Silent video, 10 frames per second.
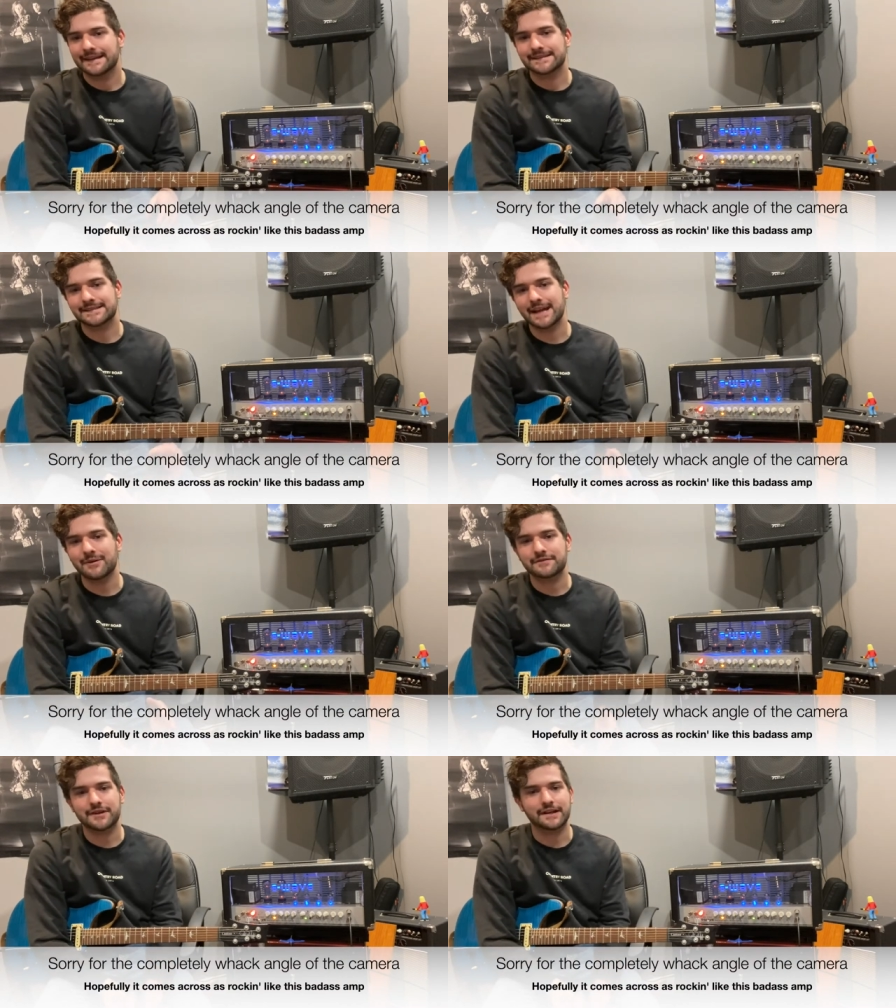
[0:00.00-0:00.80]
Today
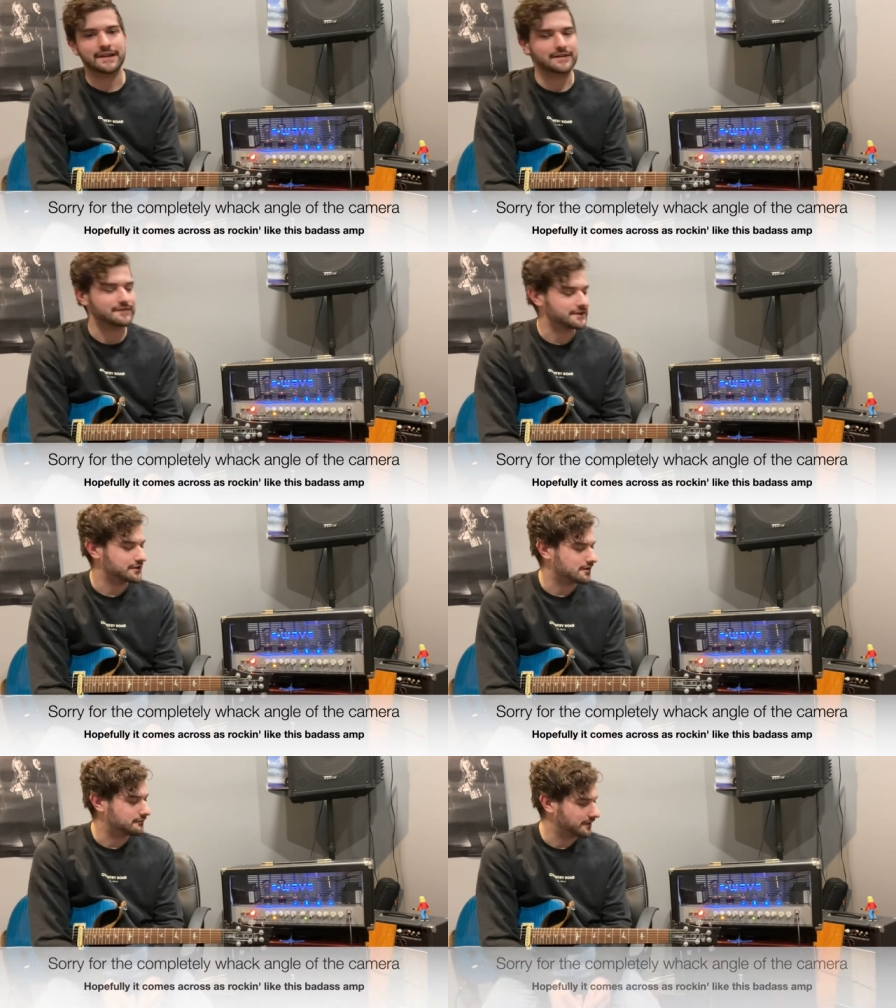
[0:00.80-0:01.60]
we've got another
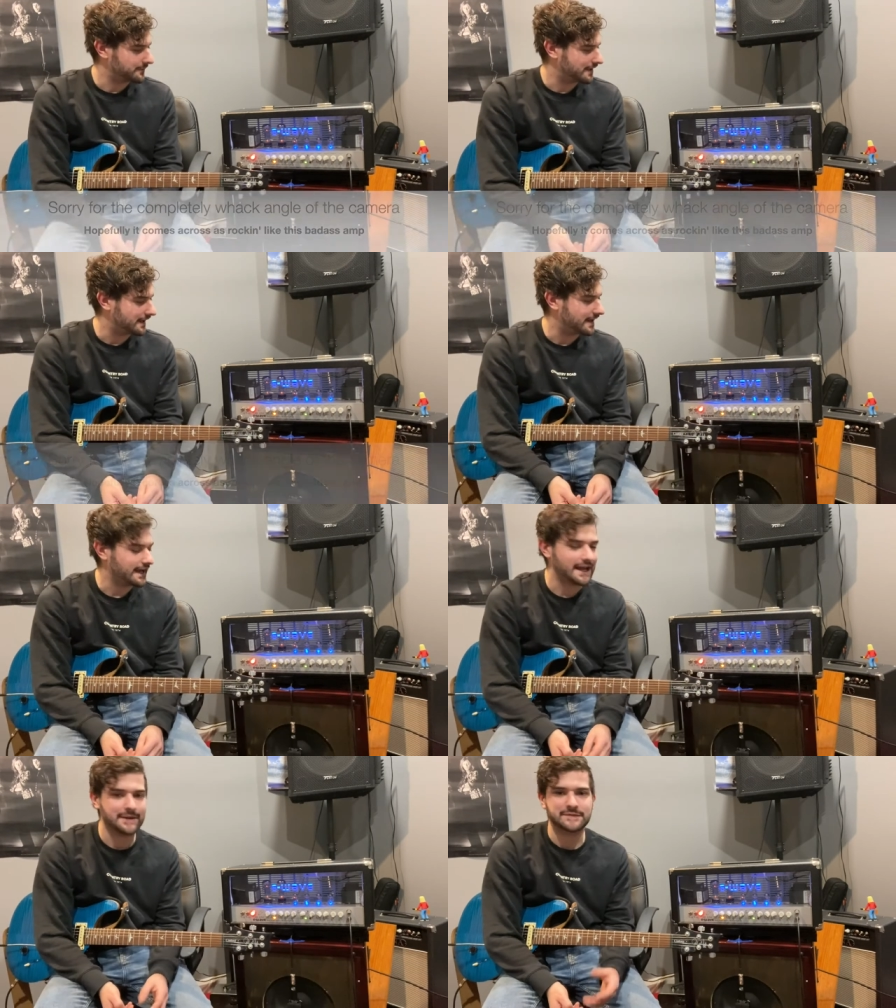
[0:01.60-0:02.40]
video on one of my
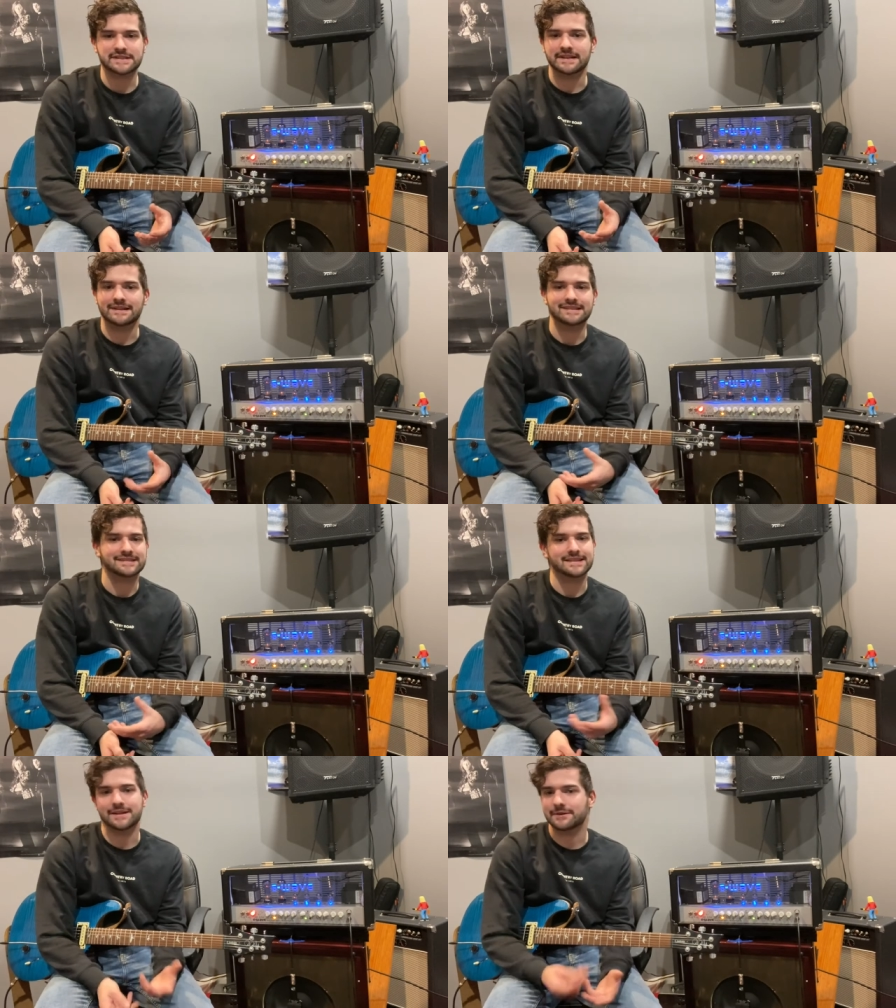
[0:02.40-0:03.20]
amps in this
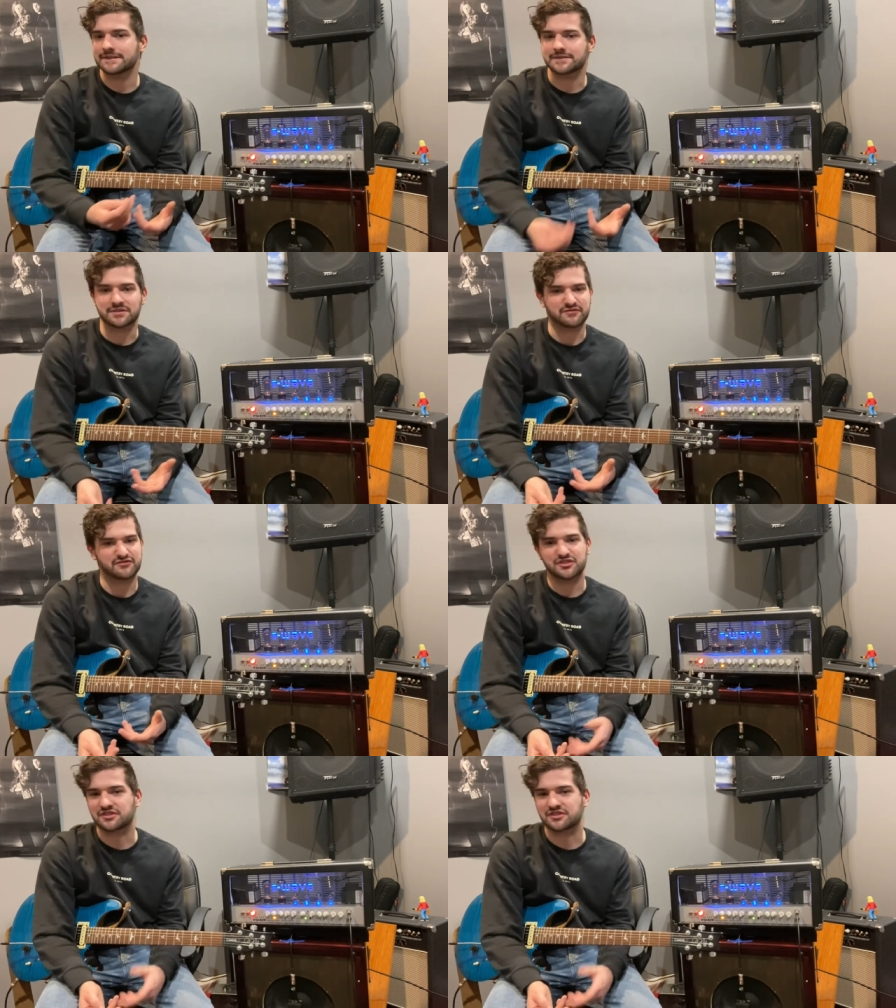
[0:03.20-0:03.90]
series of just